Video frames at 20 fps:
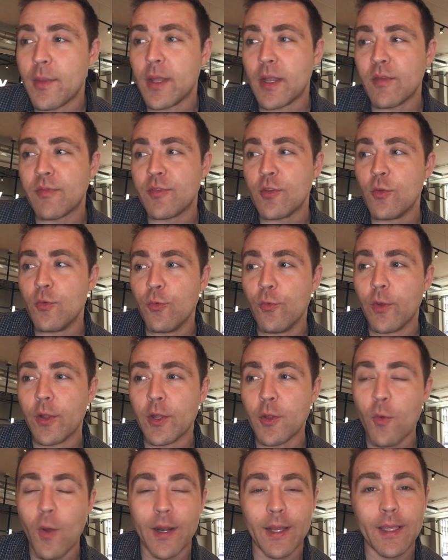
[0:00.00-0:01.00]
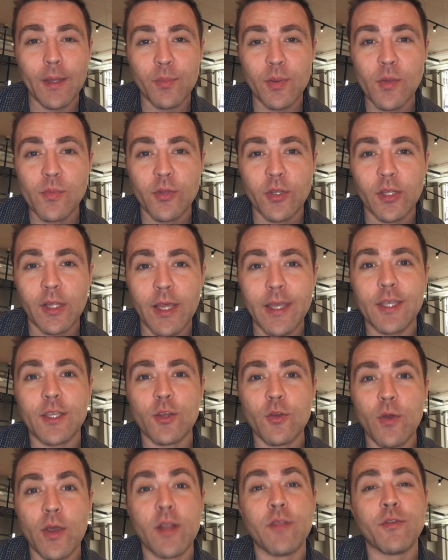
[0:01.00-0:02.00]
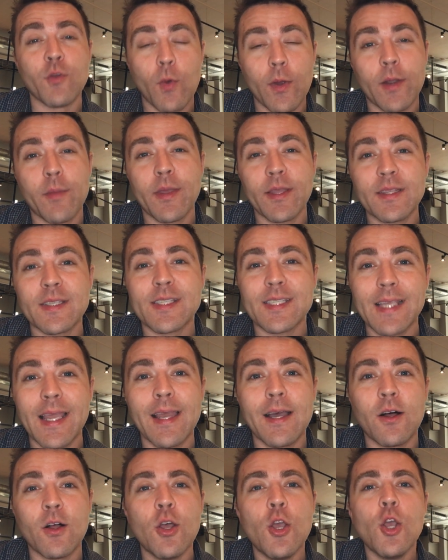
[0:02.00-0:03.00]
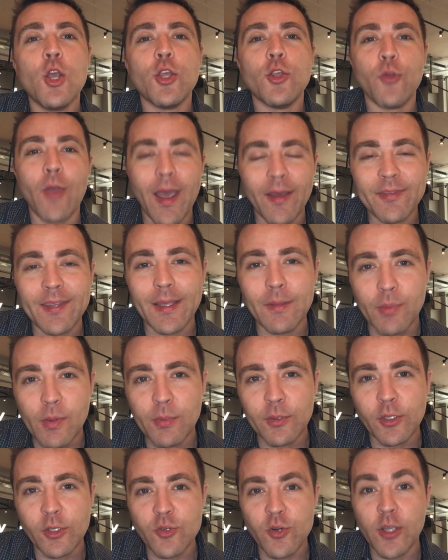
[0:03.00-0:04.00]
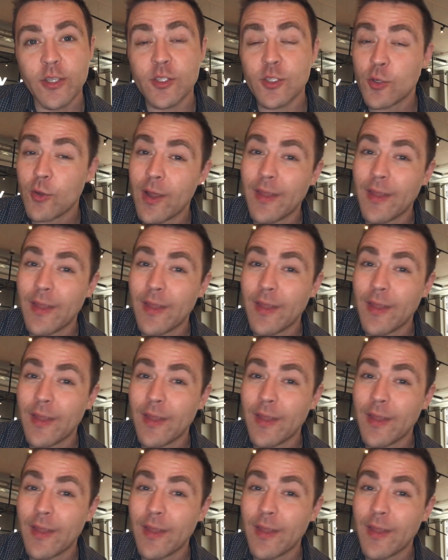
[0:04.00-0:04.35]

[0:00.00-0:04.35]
And if you really want to get people to like you, and if you want to make the sale, you have to get people to trust you.